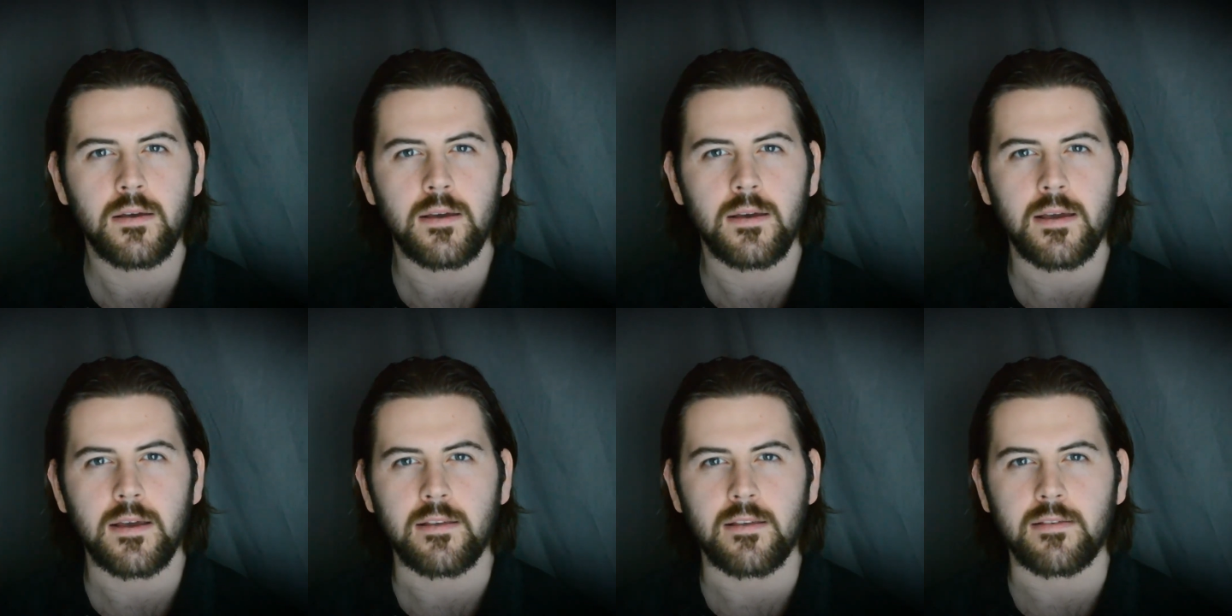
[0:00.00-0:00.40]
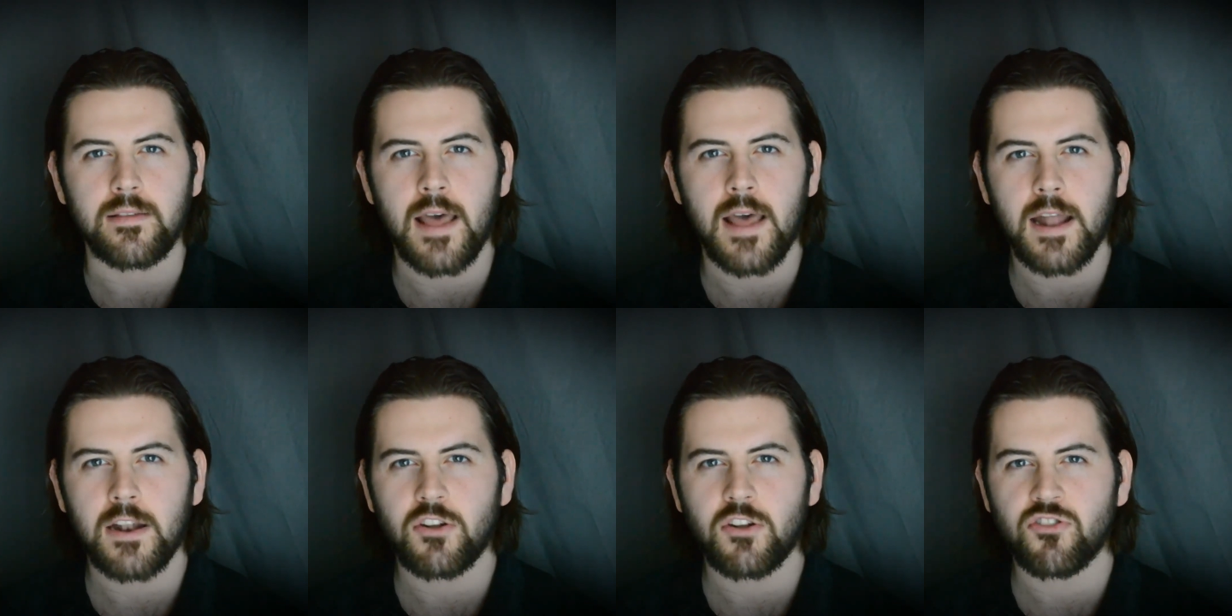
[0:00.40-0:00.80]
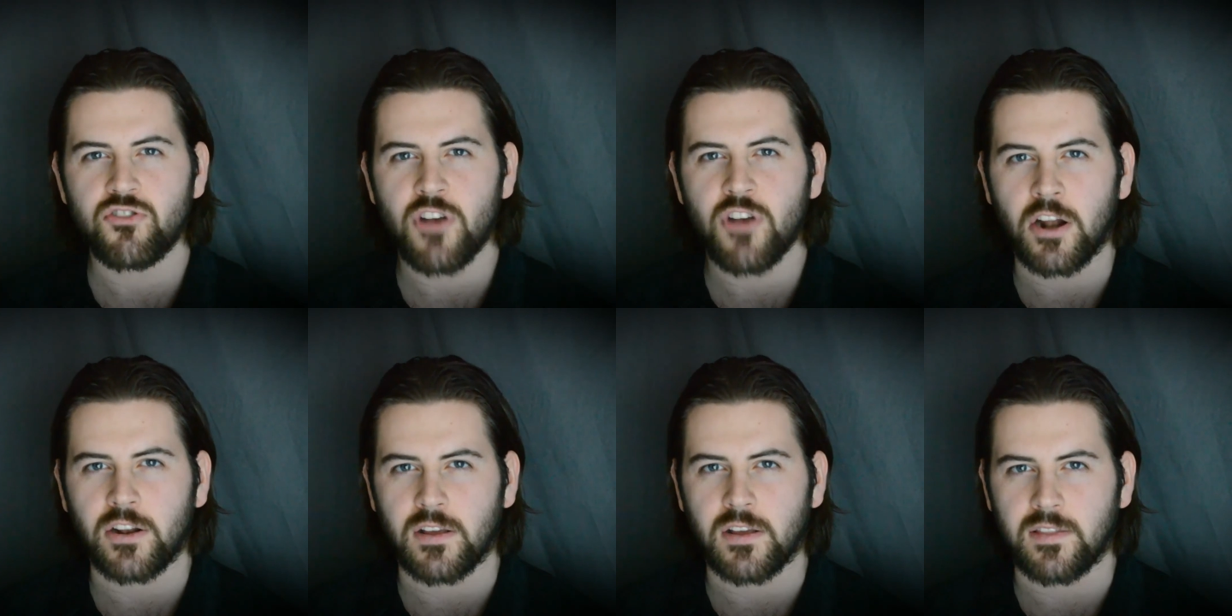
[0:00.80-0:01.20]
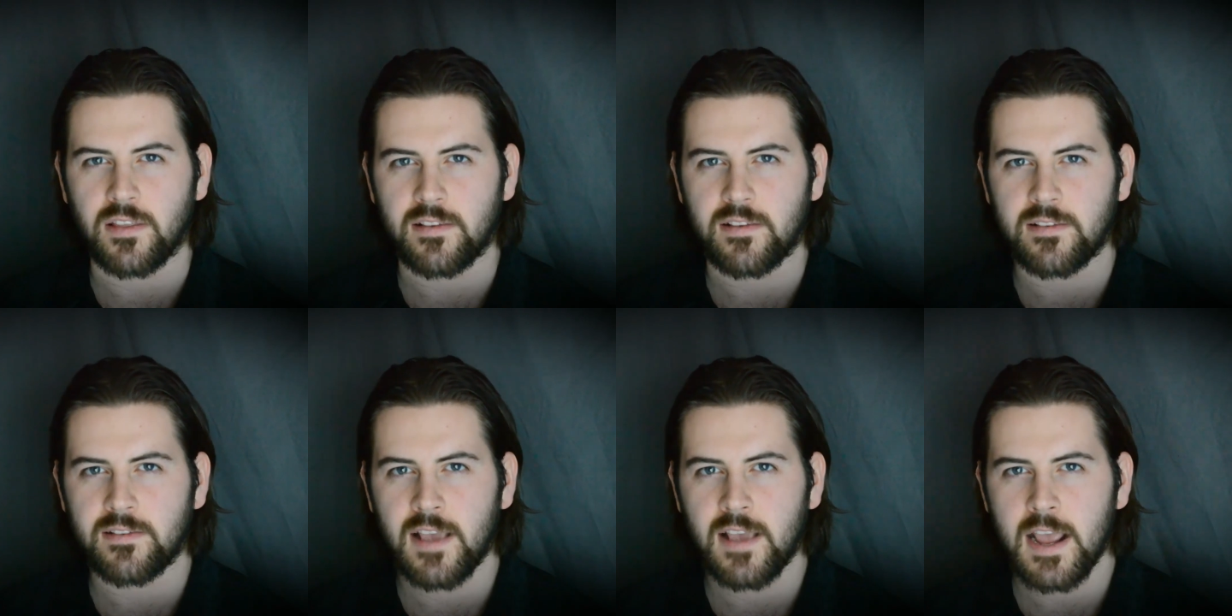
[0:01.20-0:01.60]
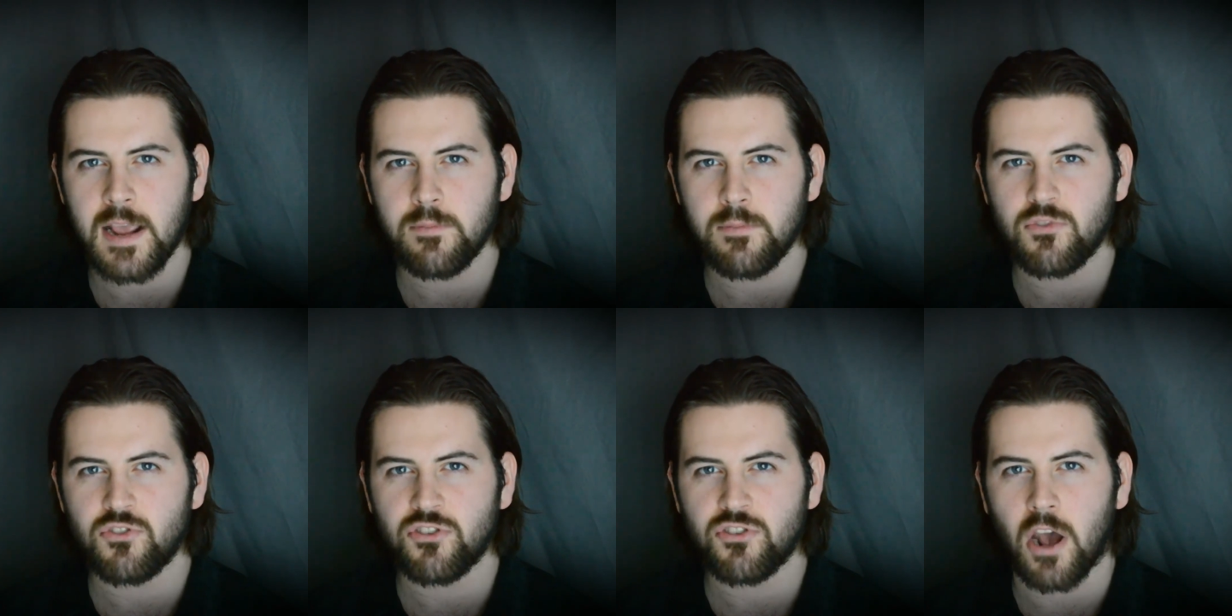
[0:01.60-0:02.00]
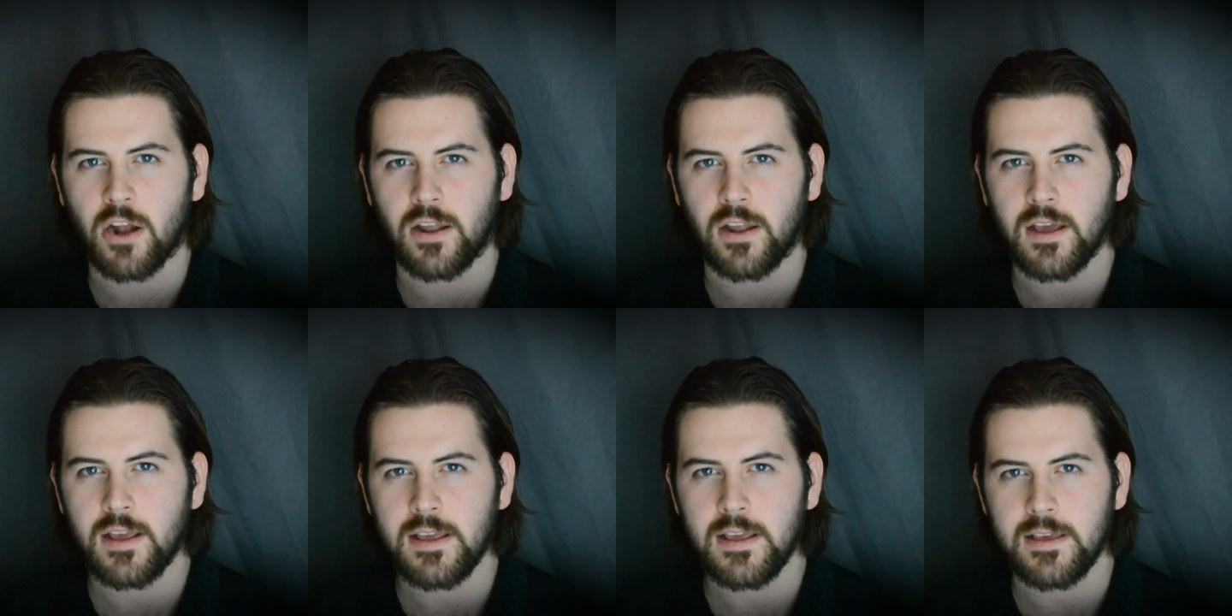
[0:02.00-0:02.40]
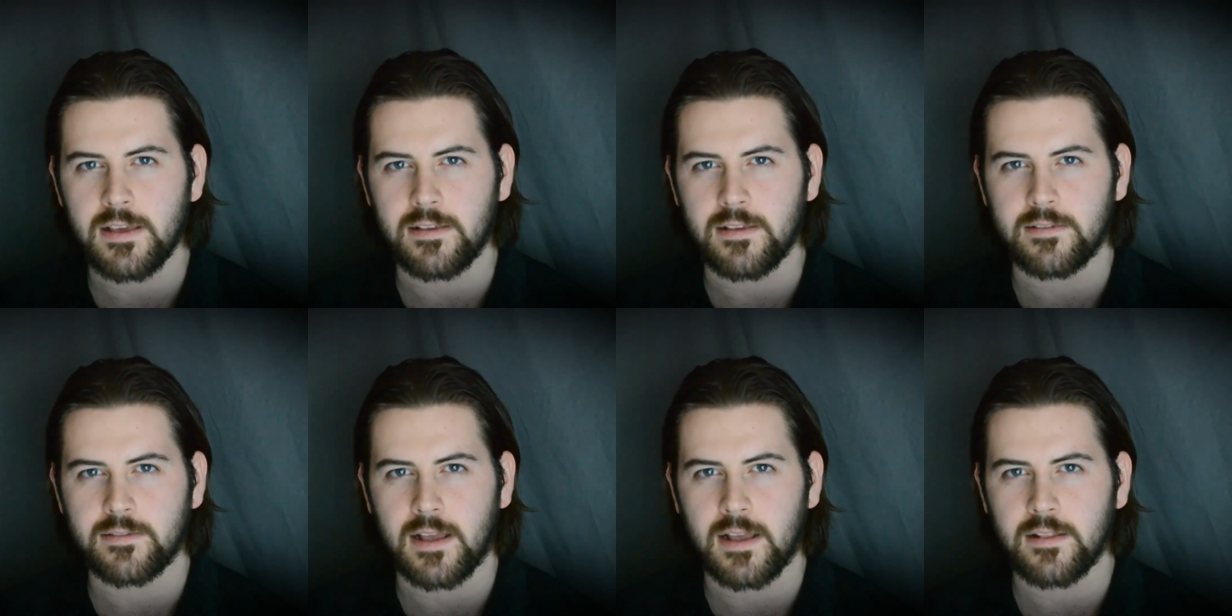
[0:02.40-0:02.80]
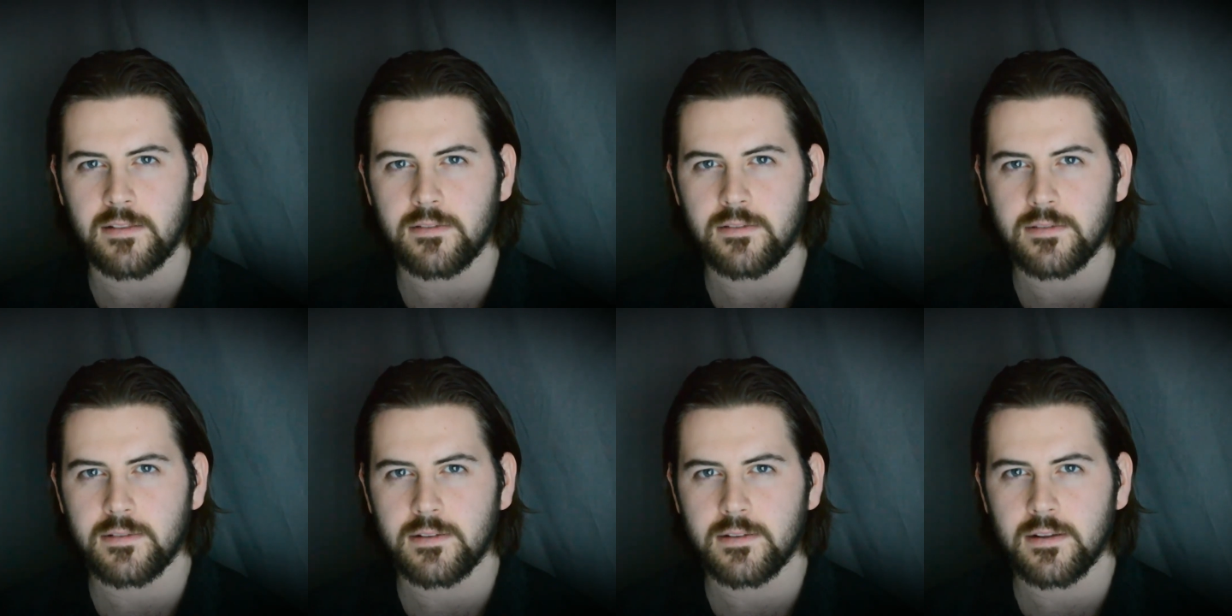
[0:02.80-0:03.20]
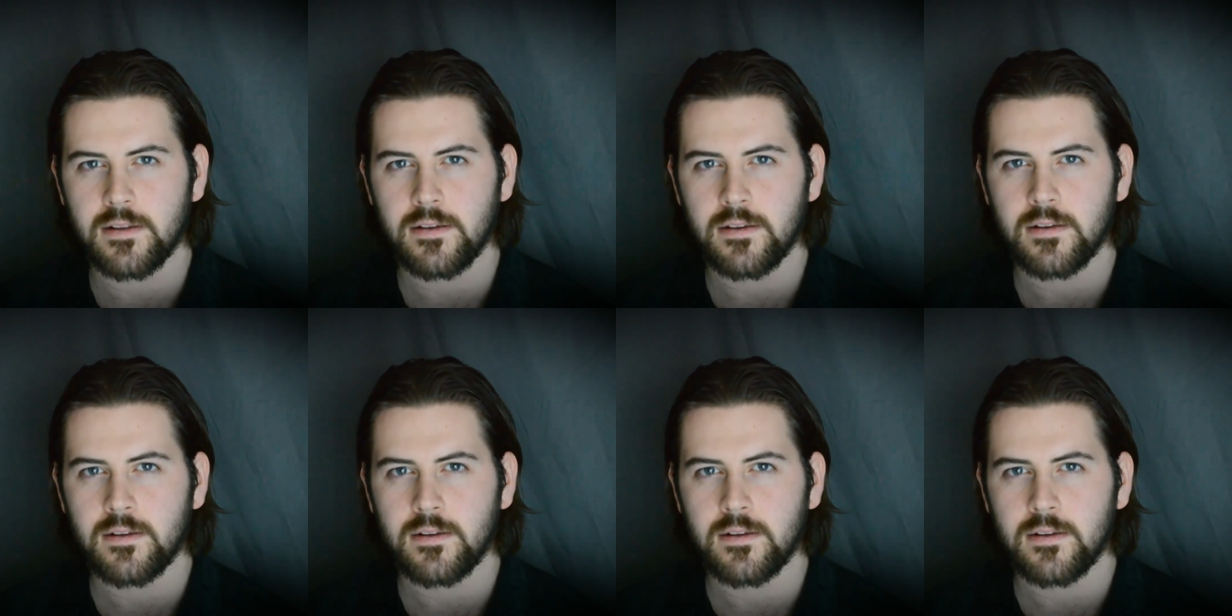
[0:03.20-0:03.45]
Is that shudder the same shudder he sensed?